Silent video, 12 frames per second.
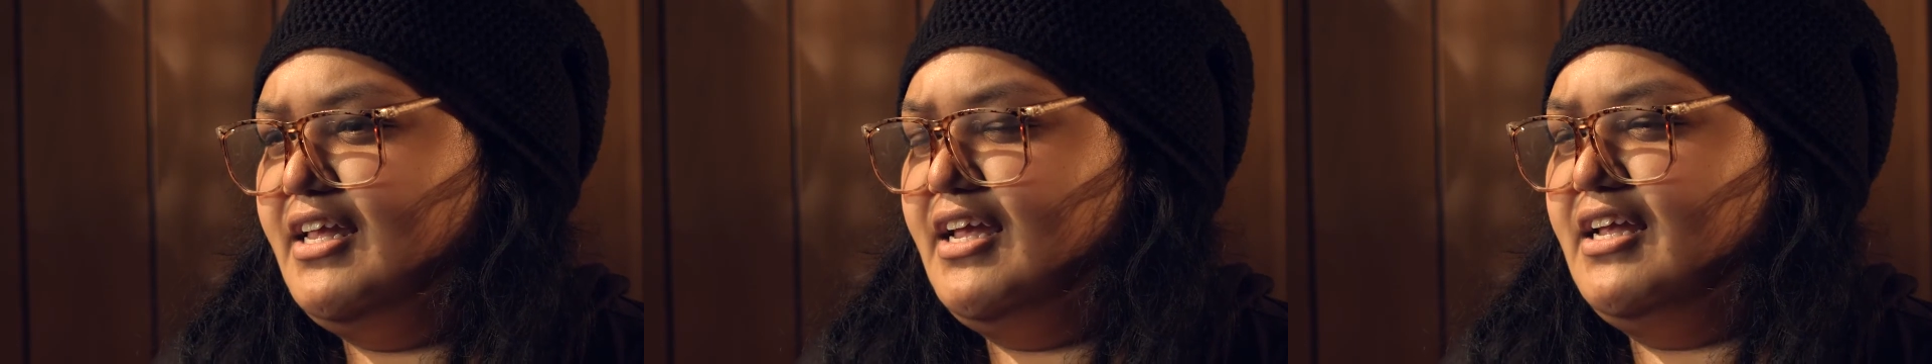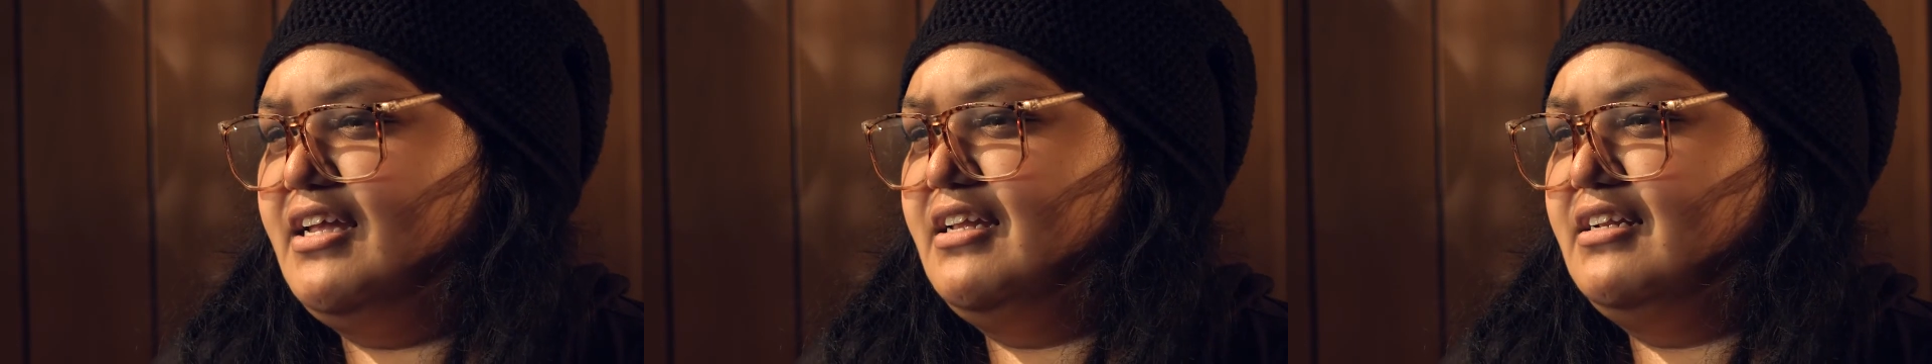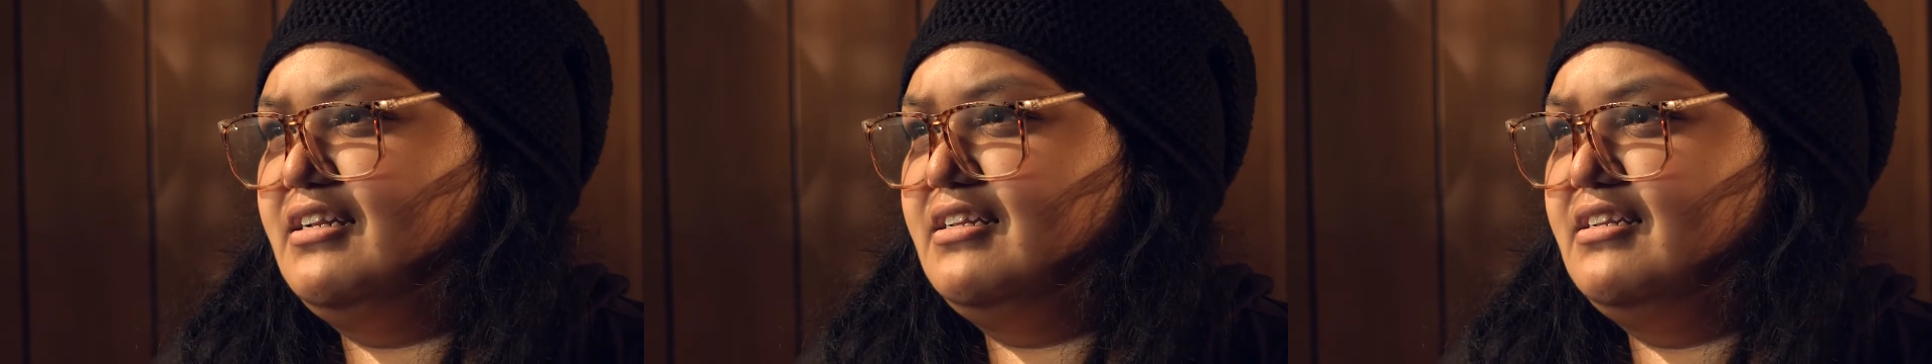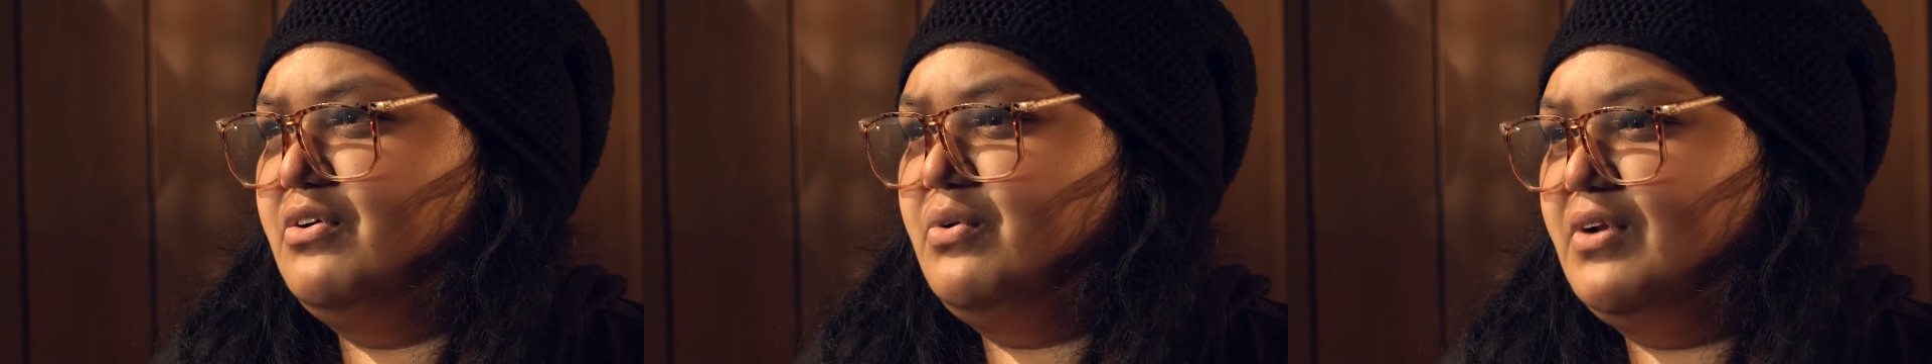
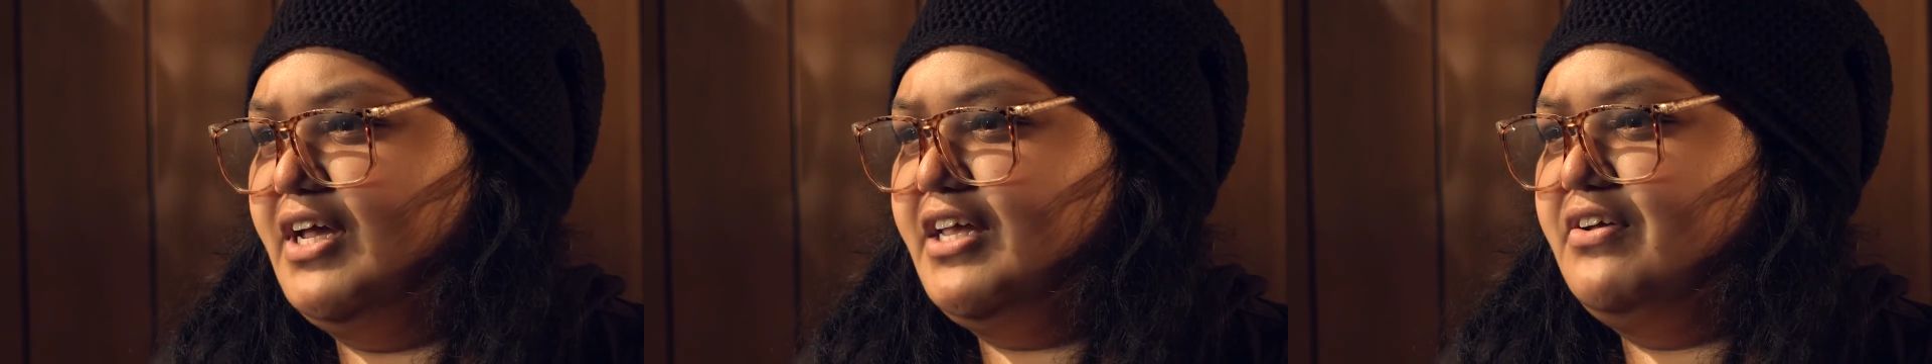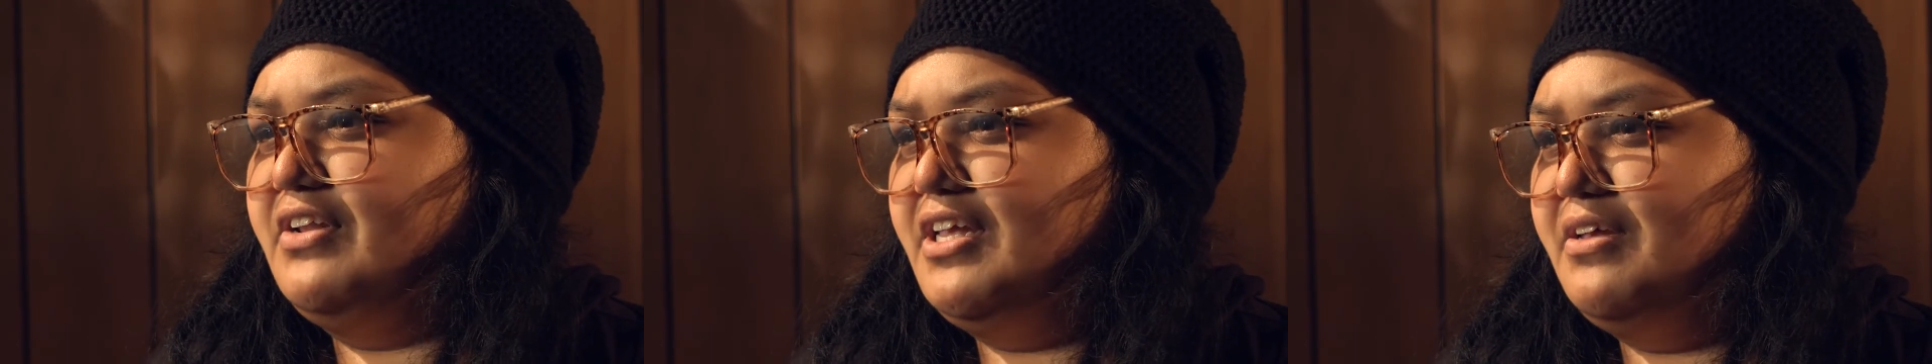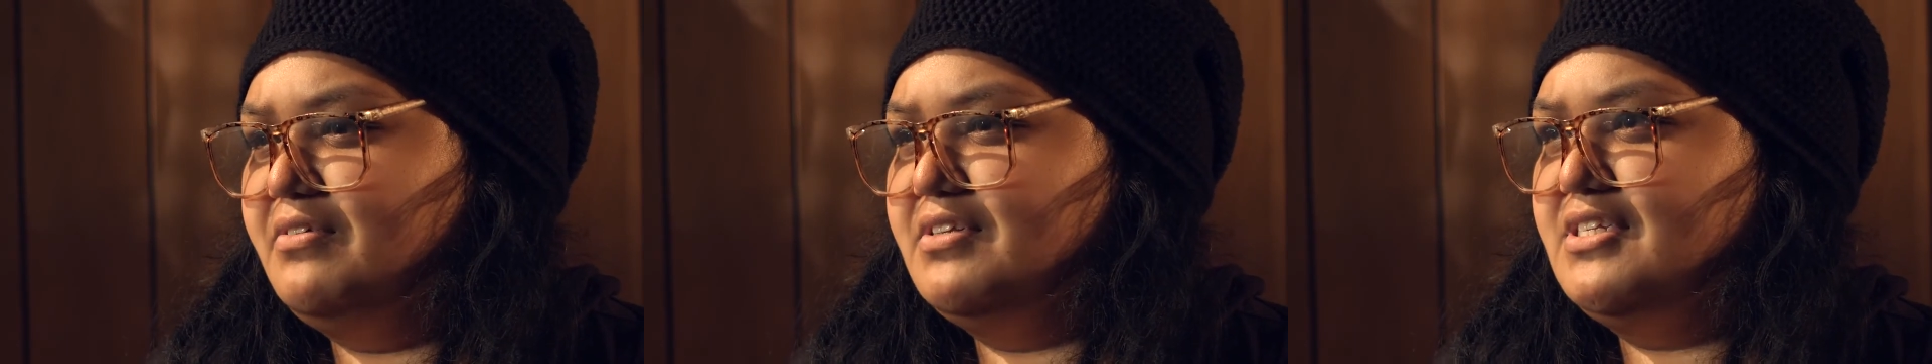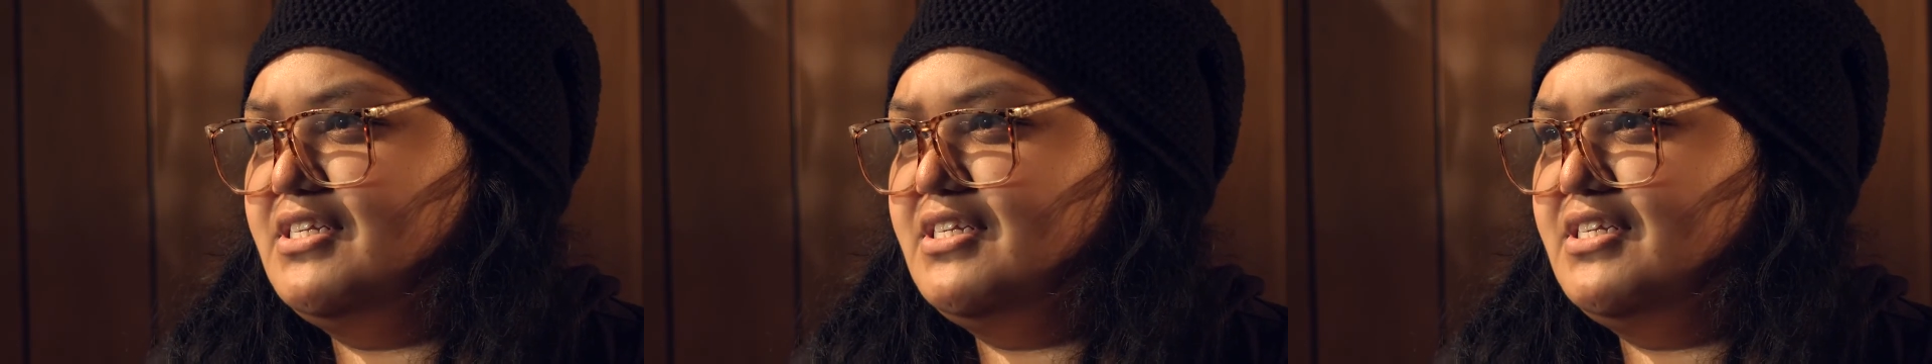and all I could hear was